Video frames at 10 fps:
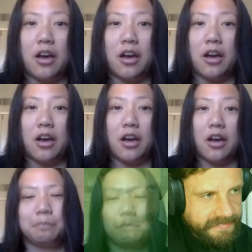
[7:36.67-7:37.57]
The
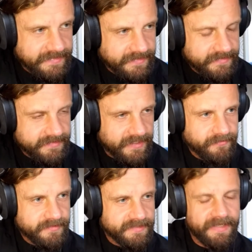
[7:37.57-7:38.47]
playtesting
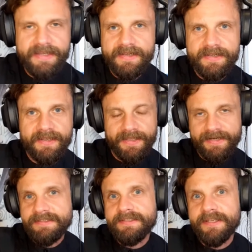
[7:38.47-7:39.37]
sounds like
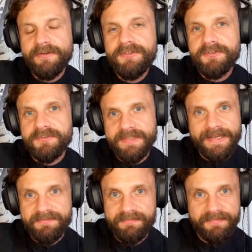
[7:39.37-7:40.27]
an easy solution to
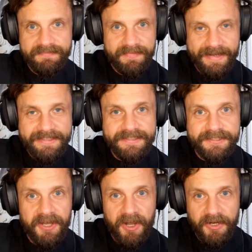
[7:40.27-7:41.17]
that, but
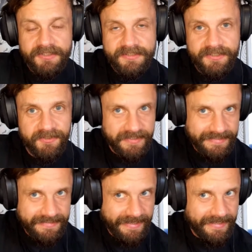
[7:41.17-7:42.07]
it's not. You
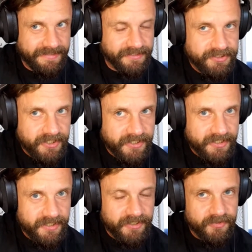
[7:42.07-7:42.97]
need a
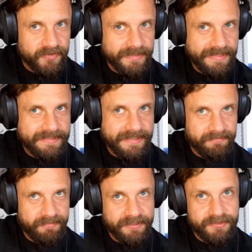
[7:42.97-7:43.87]
teacher, you need
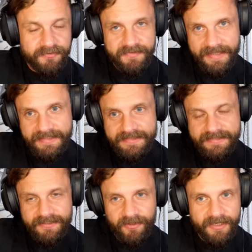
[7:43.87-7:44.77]
a bunch of
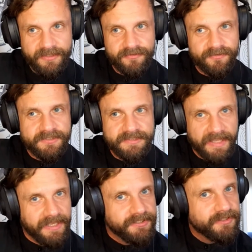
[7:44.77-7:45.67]
kids, you need to
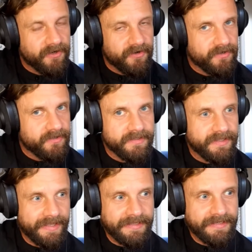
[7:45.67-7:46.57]
stage it all,
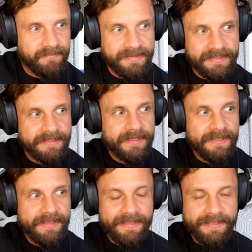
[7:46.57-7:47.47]
and I mean,
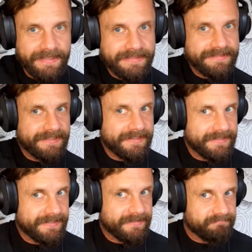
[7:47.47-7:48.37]
kids
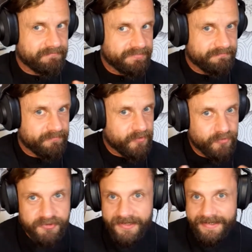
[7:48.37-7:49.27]
are
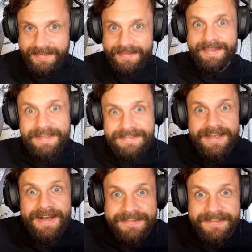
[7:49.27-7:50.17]
usually kids
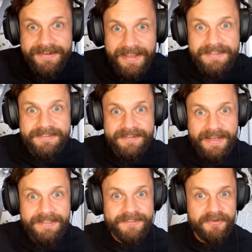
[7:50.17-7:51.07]
underage,
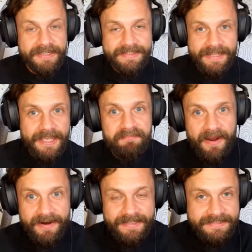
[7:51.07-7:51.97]
right? So you need like
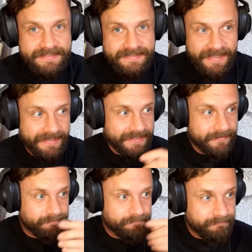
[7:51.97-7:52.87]
parents
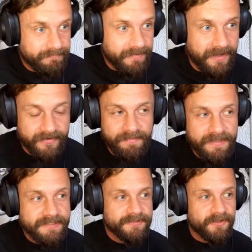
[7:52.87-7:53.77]
like
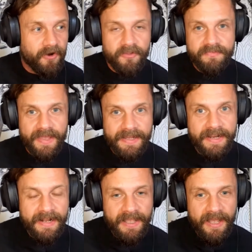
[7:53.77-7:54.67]
agreement to all of that.
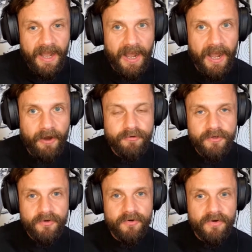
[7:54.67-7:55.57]
How
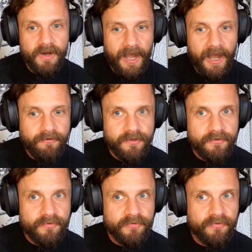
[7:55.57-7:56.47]
do
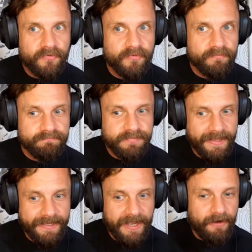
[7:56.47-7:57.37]
you
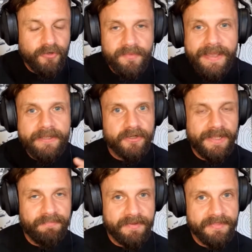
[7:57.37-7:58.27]
make it all
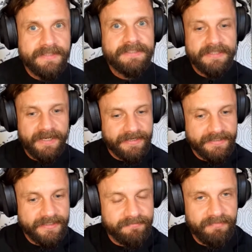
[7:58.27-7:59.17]
happen? This is
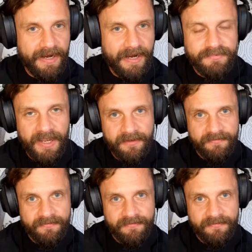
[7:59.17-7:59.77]
hard, and perhaps you